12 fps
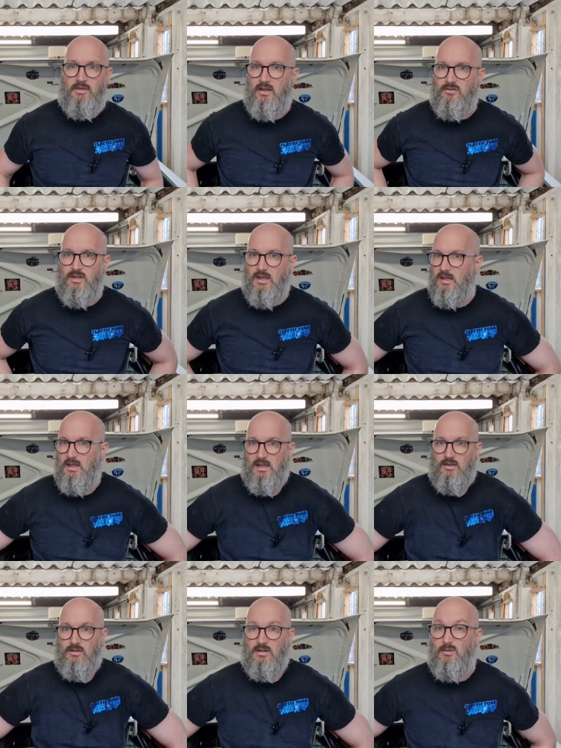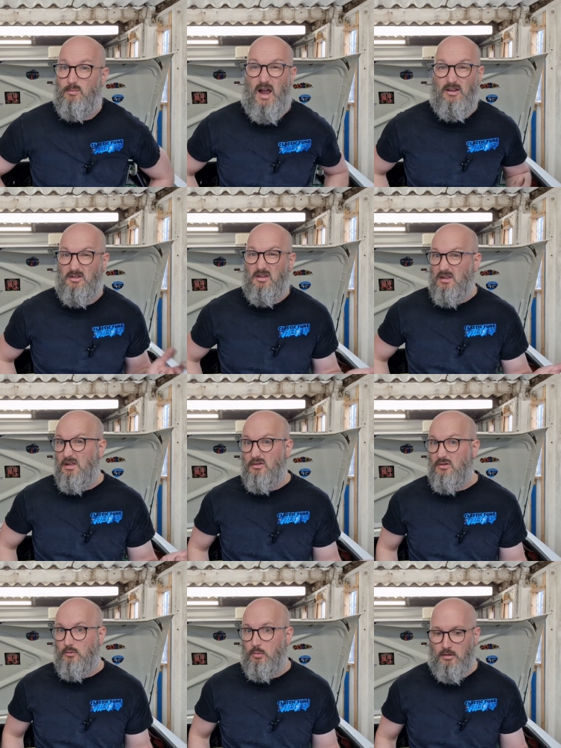that's it, easy. It's actually the
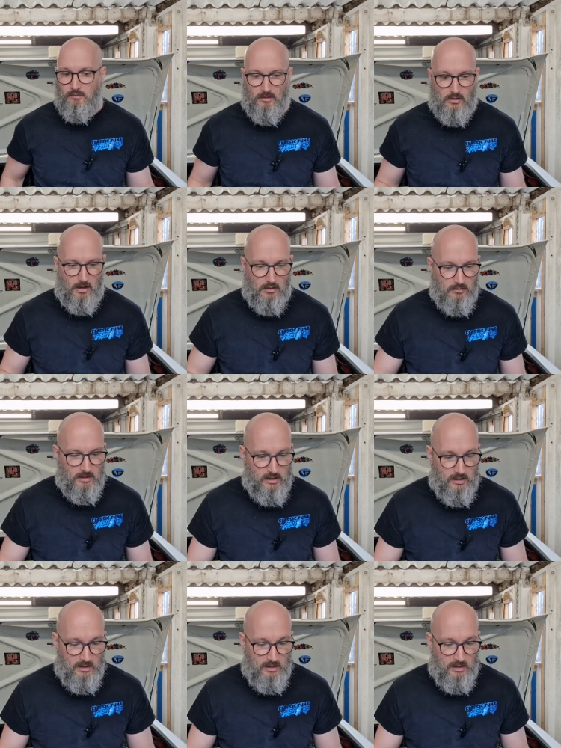easiest one of the lot.